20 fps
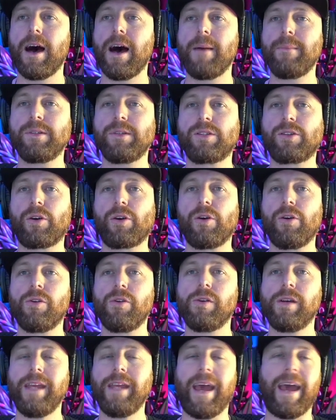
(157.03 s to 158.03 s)

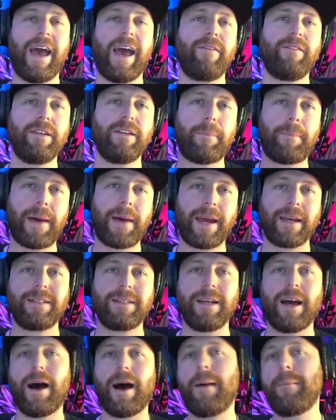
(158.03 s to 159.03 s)
So yeah, having it
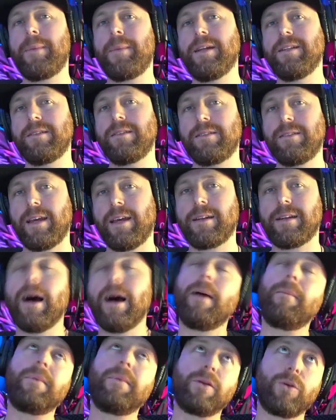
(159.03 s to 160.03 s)
packed up and set
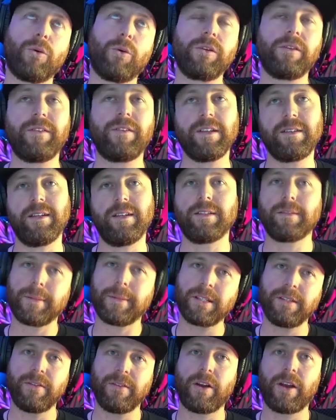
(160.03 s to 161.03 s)
up and all of these things,
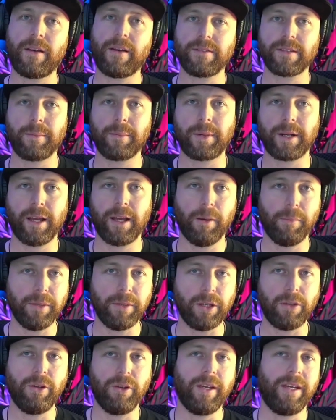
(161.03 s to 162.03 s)
especially if you don't have somebody
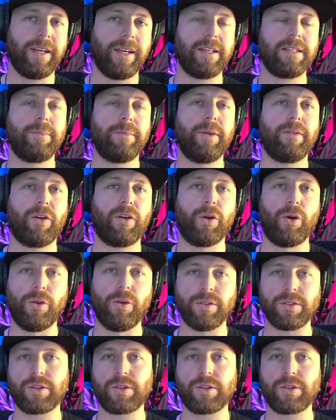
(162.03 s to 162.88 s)
helping you, is a bit of a hurdle.